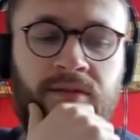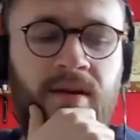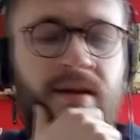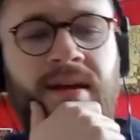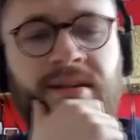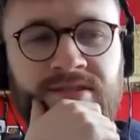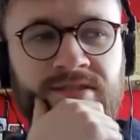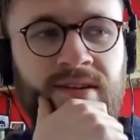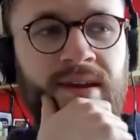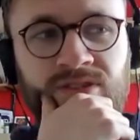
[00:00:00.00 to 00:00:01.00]
it's
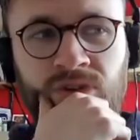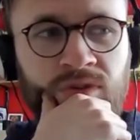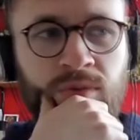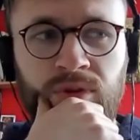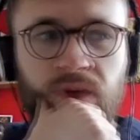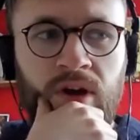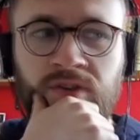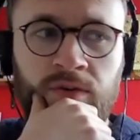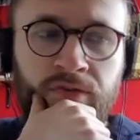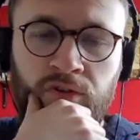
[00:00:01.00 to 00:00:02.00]
not something that I
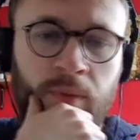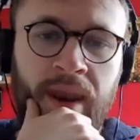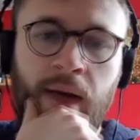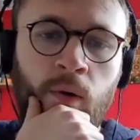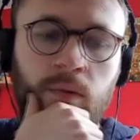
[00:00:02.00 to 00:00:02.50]
suffer from now,